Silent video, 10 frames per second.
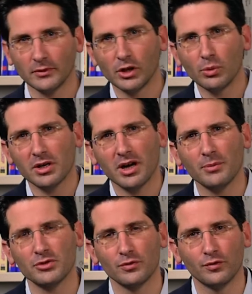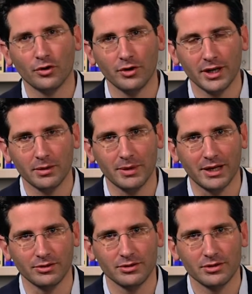you will come to worry
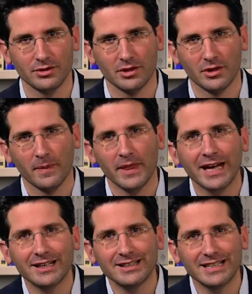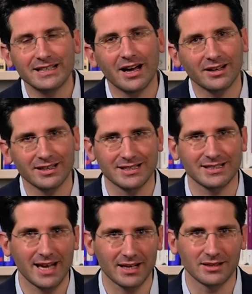about and indeed
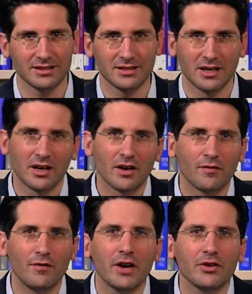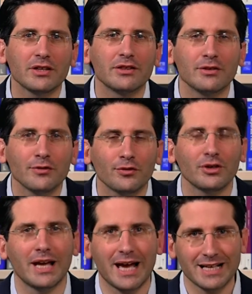understand very
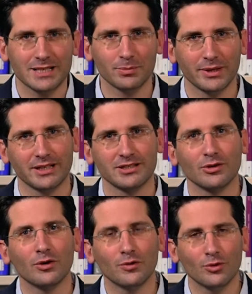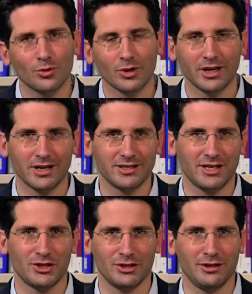different aspects of
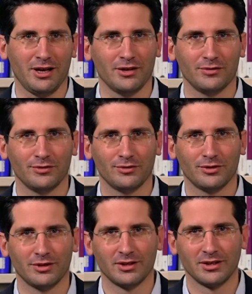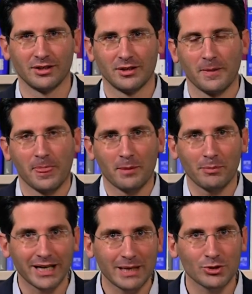organizational life.
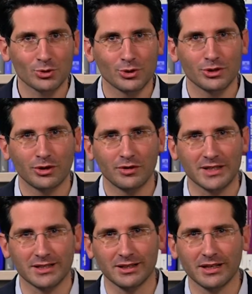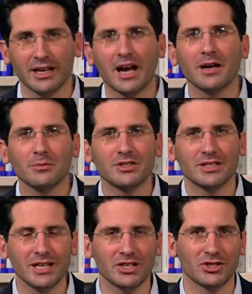My name is Torsten-Oliver Salge and I am
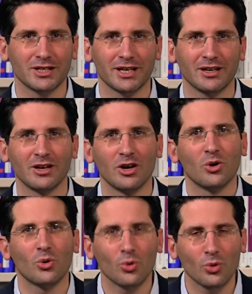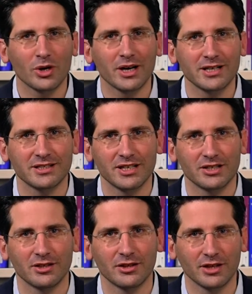teaching
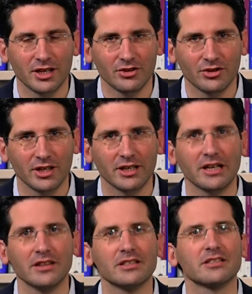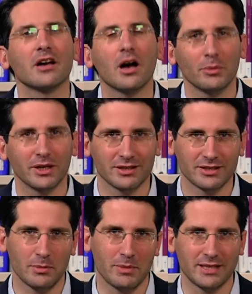organization theory in this coming
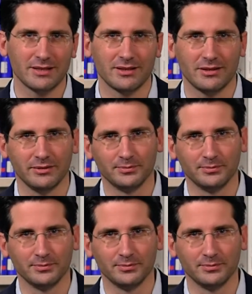semester.